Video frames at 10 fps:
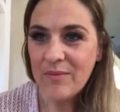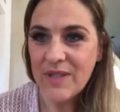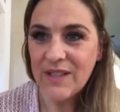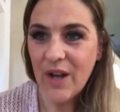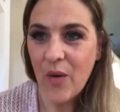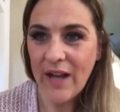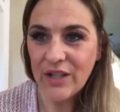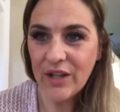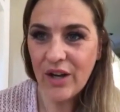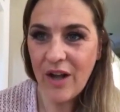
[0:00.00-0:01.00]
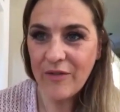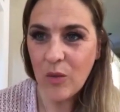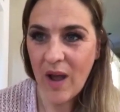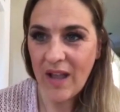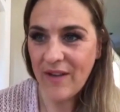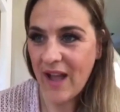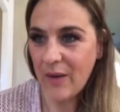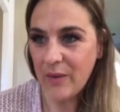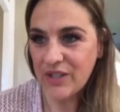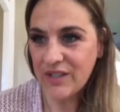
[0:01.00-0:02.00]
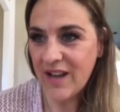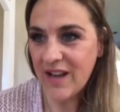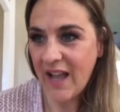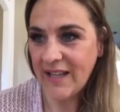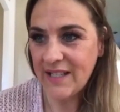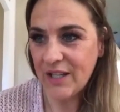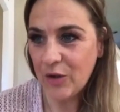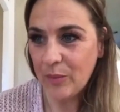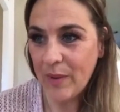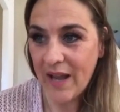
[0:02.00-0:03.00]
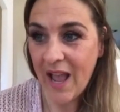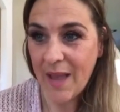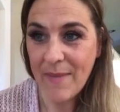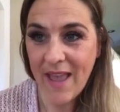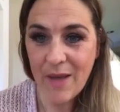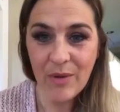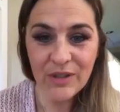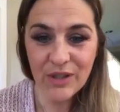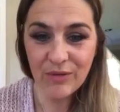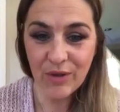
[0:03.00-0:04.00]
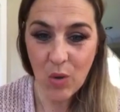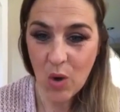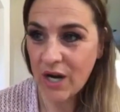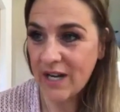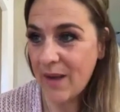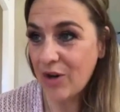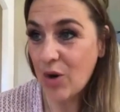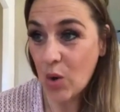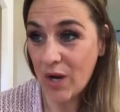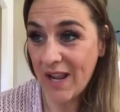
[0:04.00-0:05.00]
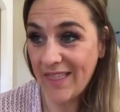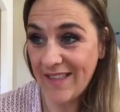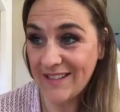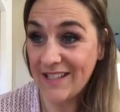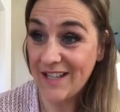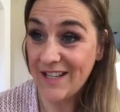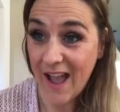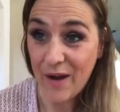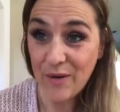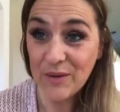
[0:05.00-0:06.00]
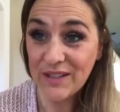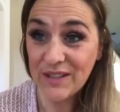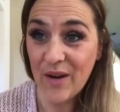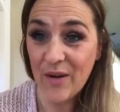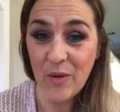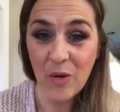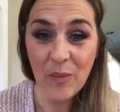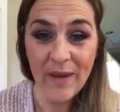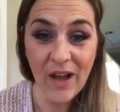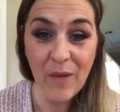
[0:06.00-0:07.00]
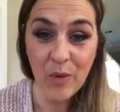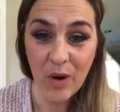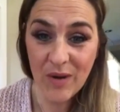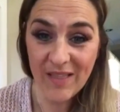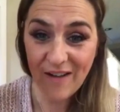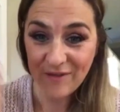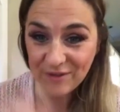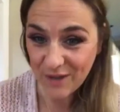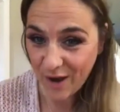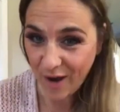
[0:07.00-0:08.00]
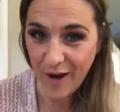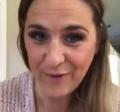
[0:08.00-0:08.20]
So I took it off of Wi-Fi, which is not ideal, but I'm able to record, and I'm recording this now. So we'll pick up where we left off.